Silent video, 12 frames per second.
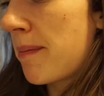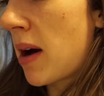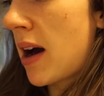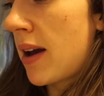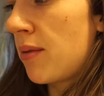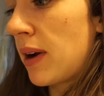
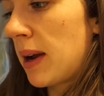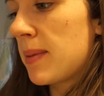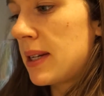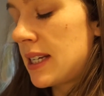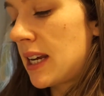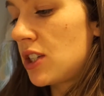My
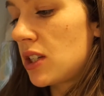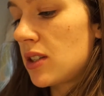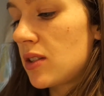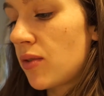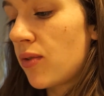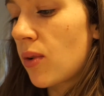
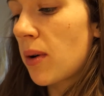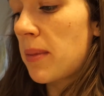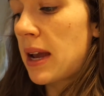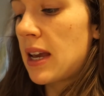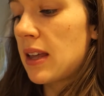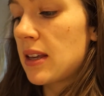recommendations for
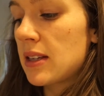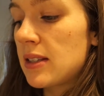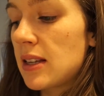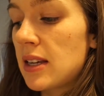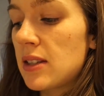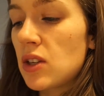making
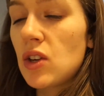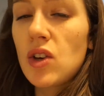this is